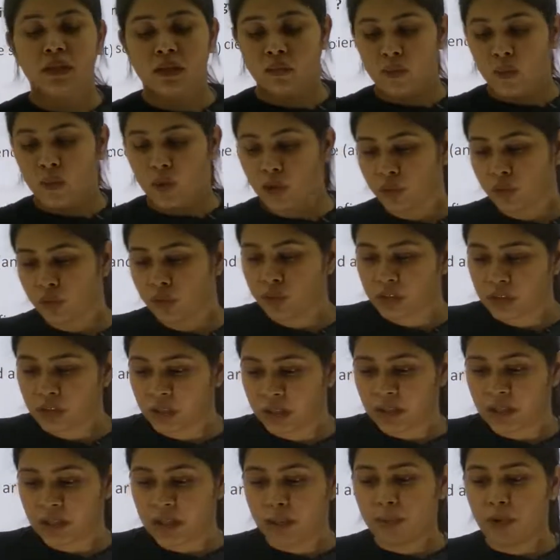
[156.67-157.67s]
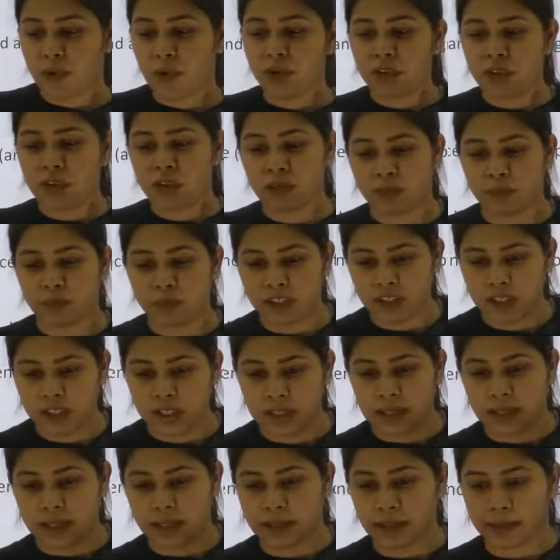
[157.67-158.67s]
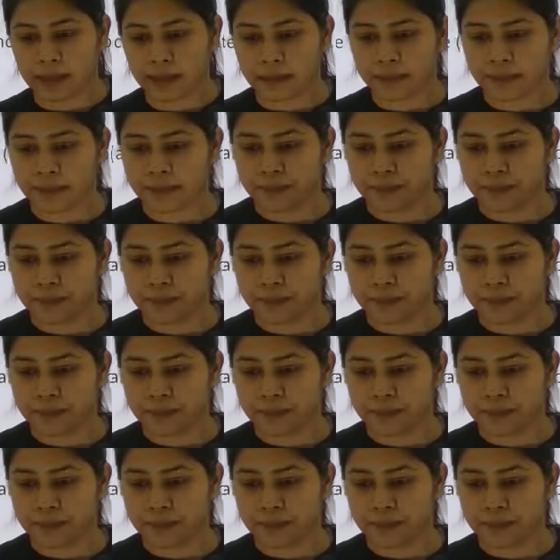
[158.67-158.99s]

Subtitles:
What do you think about machine learning?